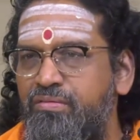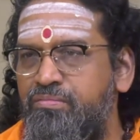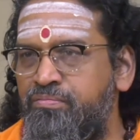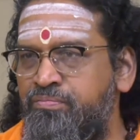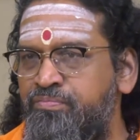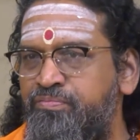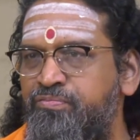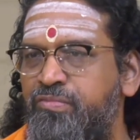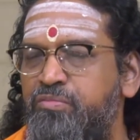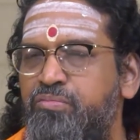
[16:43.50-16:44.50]

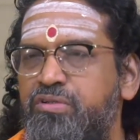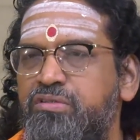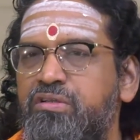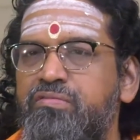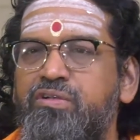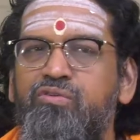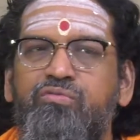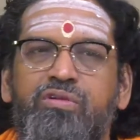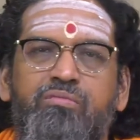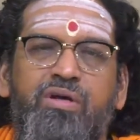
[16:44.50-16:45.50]
One person went to
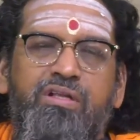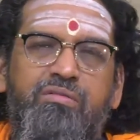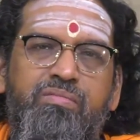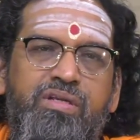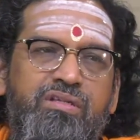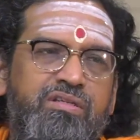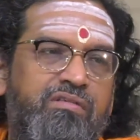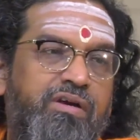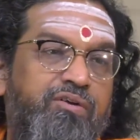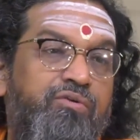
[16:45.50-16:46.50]
one Mahatma and he
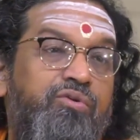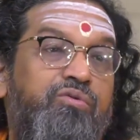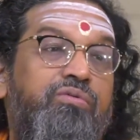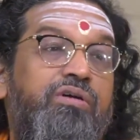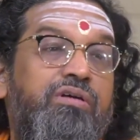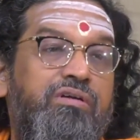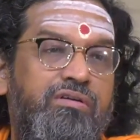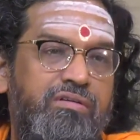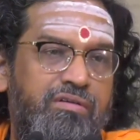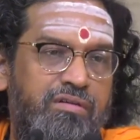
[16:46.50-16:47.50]
said, "Why don't you work?"
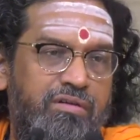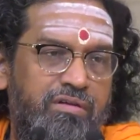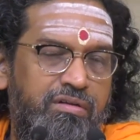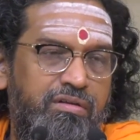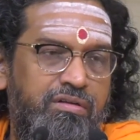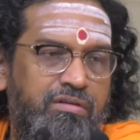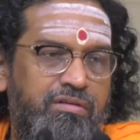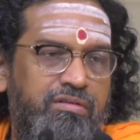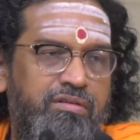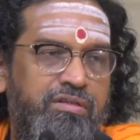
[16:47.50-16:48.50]

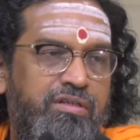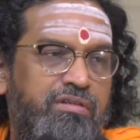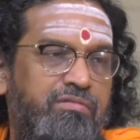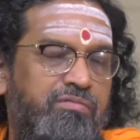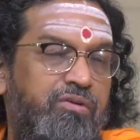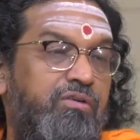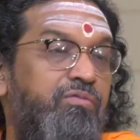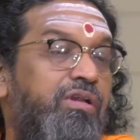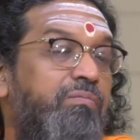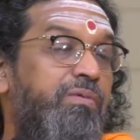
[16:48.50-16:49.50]
He said, "What
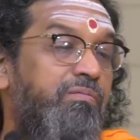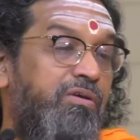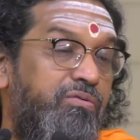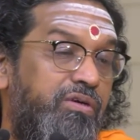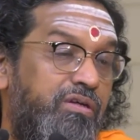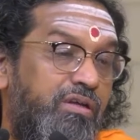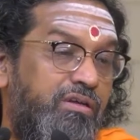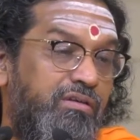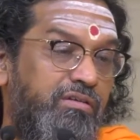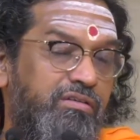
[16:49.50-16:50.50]
will happen by
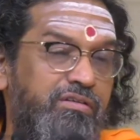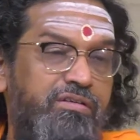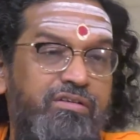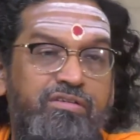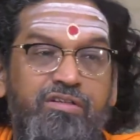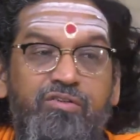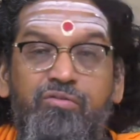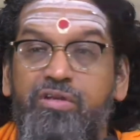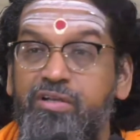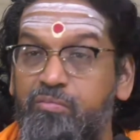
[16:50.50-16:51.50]
working?" He said,
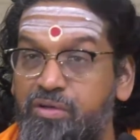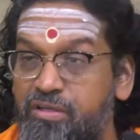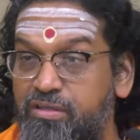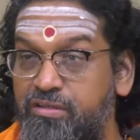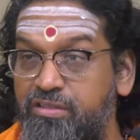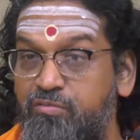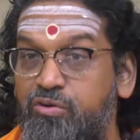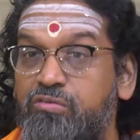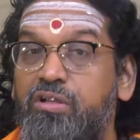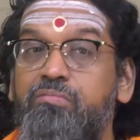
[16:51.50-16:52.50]
"You'll get money." He said,
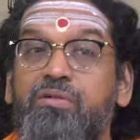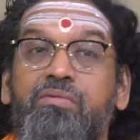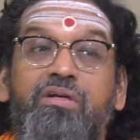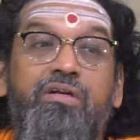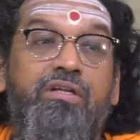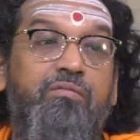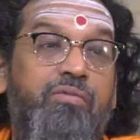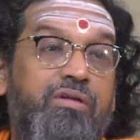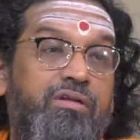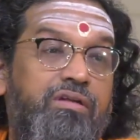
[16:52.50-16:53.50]
"What will happen by getting
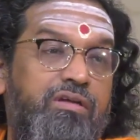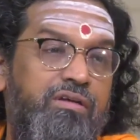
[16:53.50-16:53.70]
money?"